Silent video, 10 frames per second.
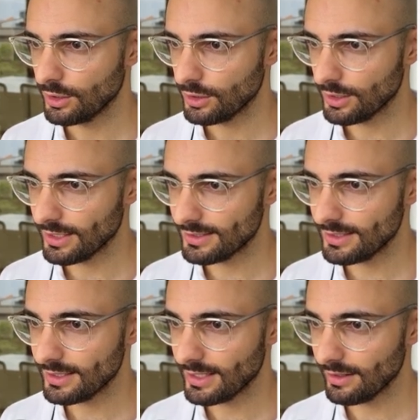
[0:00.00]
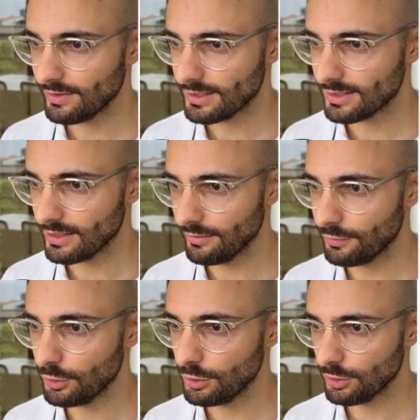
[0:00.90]
you can see it gave us a
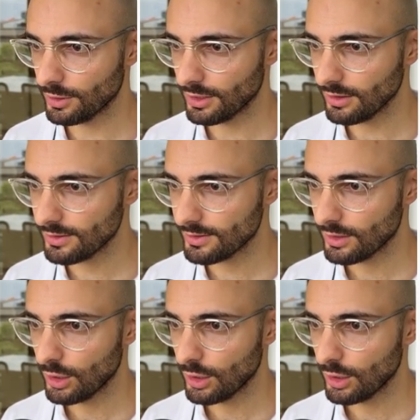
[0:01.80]
few URLs.